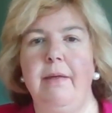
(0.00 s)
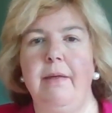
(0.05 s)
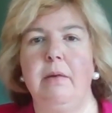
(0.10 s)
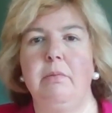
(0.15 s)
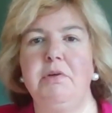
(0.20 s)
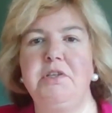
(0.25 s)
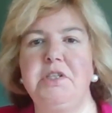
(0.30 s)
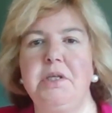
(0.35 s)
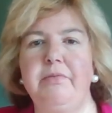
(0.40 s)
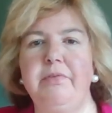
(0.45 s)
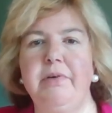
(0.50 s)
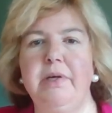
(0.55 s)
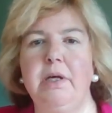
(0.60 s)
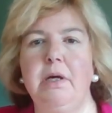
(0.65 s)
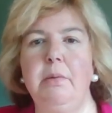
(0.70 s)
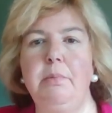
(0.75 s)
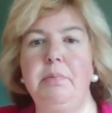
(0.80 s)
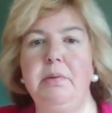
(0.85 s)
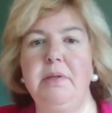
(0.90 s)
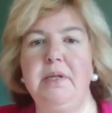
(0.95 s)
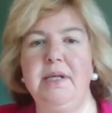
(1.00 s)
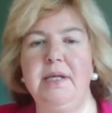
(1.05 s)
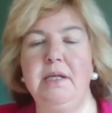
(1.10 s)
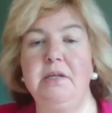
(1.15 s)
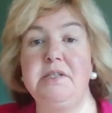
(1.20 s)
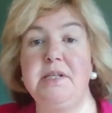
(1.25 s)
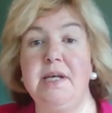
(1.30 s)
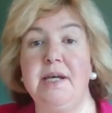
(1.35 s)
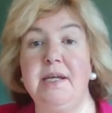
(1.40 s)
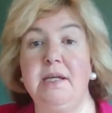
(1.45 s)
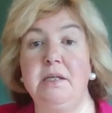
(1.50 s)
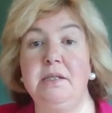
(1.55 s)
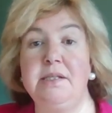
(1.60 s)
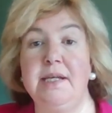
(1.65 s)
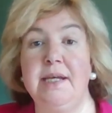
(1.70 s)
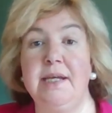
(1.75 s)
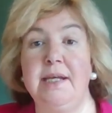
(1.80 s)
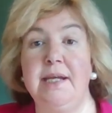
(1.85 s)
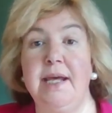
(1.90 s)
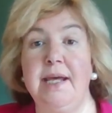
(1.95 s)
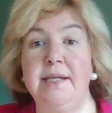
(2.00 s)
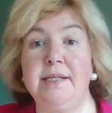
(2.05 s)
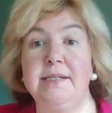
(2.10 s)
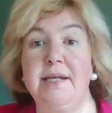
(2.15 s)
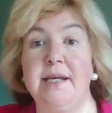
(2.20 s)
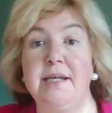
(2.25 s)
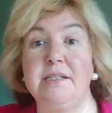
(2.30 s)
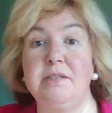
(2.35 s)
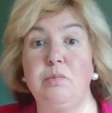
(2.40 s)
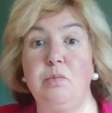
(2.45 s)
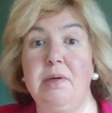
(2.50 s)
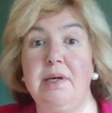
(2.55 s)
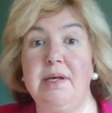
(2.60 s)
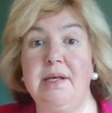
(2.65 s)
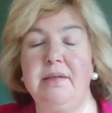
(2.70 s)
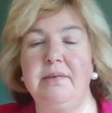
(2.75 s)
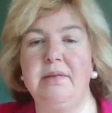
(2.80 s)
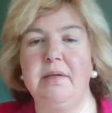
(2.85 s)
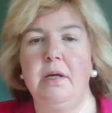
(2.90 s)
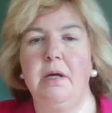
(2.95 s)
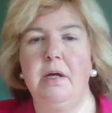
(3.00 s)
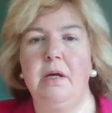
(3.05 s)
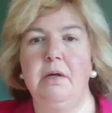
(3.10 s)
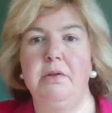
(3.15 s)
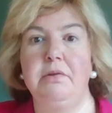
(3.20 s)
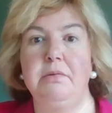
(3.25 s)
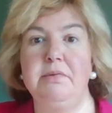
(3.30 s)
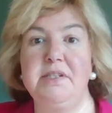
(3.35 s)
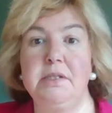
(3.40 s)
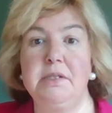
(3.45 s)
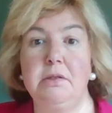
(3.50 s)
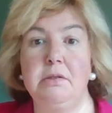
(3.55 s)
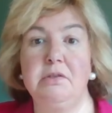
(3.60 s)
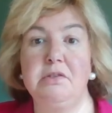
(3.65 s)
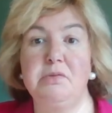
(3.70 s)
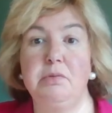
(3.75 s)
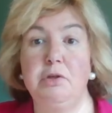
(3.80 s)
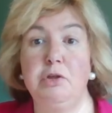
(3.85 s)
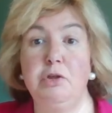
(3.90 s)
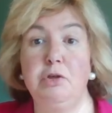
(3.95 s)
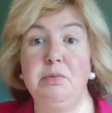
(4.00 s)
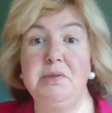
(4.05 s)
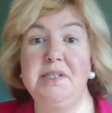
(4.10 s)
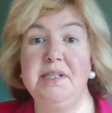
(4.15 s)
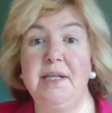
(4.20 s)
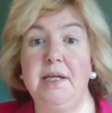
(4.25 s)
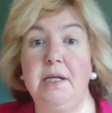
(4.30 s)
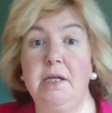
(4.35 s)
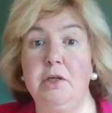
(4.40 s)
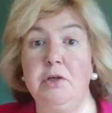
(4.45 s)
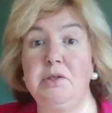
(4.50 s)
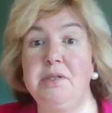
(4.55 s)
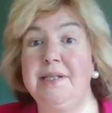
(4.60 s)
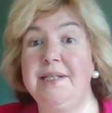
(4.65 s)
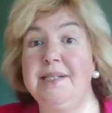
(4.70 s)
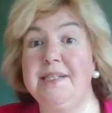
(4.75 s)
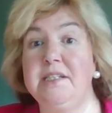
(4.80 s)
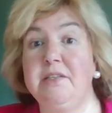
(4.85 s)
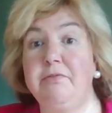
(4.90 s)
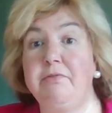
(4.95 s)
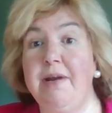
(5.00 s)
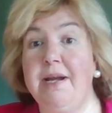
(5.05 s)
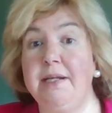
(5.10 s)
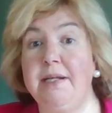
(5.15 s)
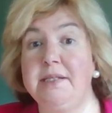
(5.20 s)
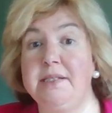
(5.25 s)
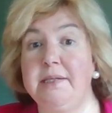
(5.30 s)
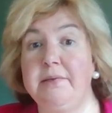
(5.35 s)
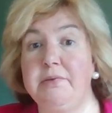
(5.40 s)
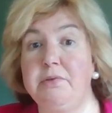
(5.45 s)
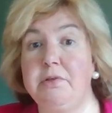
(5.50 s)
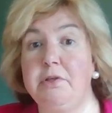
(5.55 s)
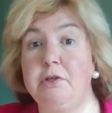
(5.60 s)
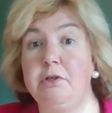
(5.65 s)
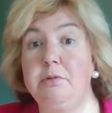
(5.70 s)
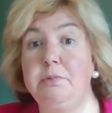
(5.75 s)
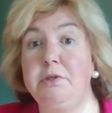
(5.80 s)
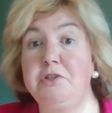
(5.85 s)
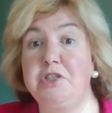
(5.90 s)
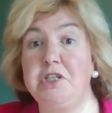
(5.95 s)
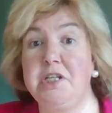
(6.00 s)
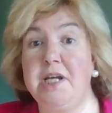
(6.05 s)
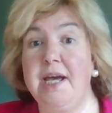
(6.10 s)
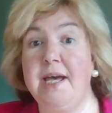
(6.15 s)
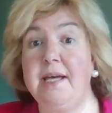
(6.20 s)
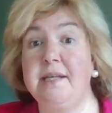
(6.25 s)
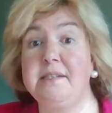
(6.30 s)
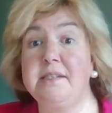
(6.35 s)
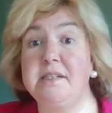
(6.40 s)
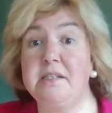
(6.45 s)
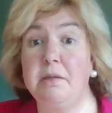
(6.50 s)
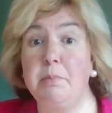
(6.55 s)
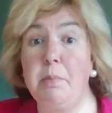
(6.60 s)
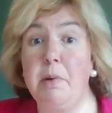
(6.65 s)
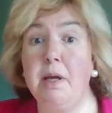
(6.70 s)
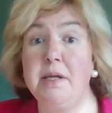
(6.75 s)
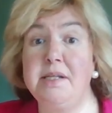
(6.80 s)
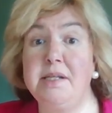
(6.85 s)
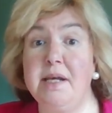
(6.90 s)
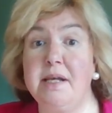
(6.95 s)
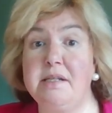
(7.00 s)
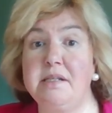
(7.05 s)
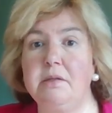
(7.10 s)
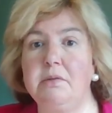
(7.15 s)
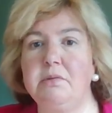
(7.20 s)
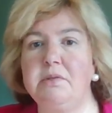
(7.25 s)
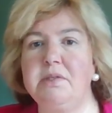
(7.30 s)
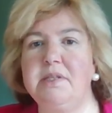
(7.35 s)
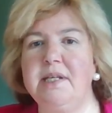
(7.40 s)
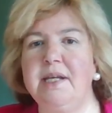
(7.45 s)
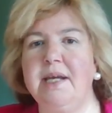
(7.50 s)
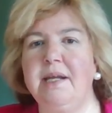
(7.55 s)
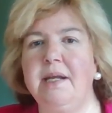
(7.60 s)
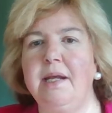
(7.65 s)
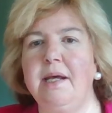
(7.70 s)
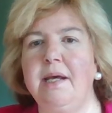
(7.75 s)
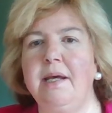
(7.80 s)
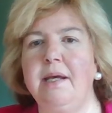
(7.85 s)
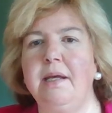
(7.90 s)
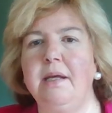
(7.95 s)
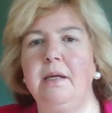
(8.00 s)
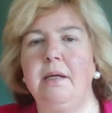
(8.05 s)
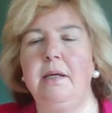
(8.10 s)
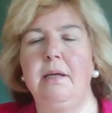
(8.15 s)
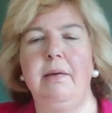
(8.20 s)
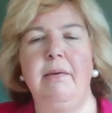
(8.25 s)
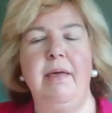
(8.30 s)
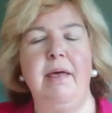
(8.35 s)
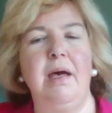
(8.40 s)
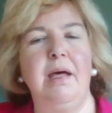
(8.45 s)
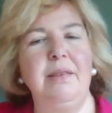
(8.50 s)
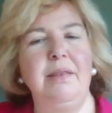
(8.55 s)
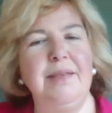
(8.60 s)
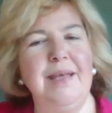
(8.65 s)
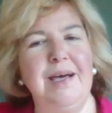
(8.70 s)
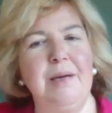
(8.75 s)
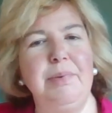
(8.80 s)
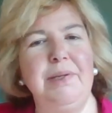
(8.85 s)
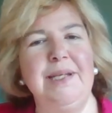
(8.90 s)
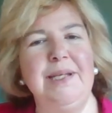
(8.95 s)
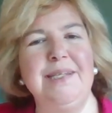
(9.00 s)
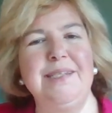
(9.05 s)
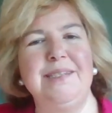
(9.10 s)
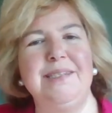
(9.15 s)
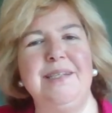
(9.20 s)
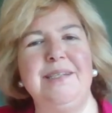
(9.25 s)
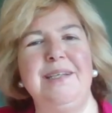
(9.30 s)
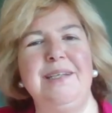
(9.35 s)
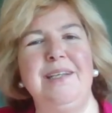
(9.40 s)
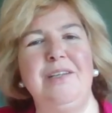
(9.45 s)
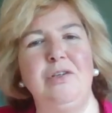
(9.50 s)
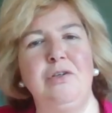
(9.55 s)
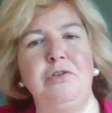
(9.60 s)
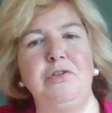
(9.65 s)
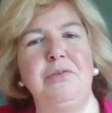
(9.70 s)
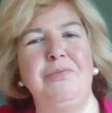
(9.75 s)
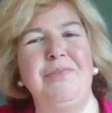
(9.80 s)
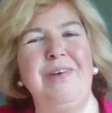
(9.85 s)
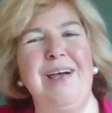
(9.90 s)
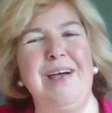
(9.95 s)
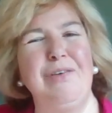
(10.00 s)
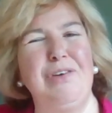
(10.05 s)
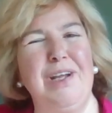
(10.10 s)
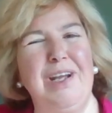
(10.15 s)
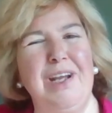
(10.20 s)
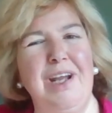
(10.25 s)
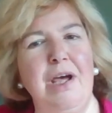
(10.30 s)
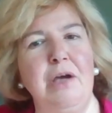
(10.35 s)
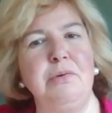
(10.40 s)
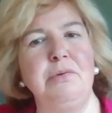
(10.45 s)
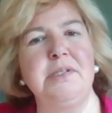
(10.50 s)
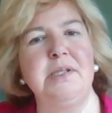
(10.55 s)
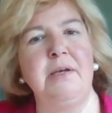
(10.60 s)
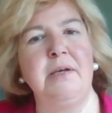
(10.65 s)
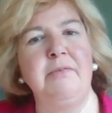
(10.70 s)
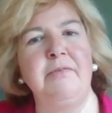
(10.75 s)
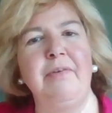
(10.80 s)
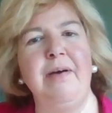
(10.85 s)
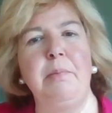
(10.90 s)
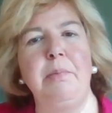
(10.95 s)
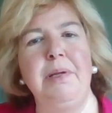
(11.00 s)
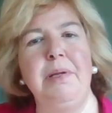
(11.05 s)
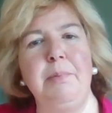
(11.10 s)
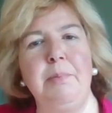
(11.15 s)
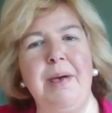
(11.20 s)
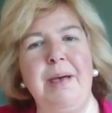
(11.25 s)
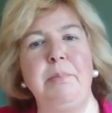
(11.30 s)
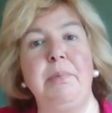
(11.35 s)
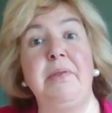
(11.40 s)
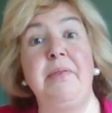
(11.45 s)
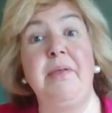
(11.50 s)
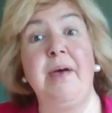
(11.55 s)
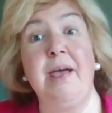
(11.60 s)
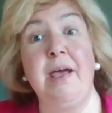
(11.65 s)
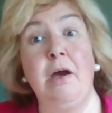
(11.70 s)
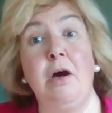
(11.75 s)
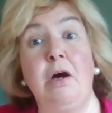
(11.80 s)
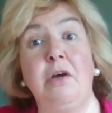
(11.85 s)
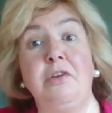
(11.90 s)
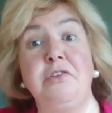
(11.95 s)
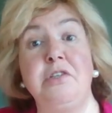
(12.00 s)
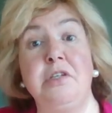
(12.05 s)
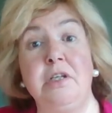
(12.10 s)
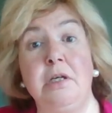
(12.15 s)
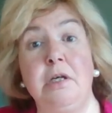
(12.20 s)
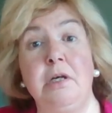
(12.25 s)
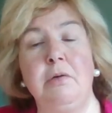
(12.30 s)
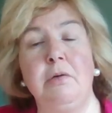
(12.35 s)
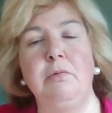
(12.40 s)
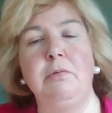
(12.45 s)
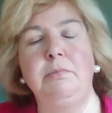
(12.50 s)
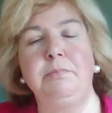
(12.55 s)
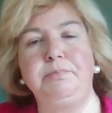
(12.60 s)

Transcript: Whichever company you take your DNA test with, the results will always include a list of relatives with whom you share some identical DNA and they'll be listed in order of how close a family member they are to you.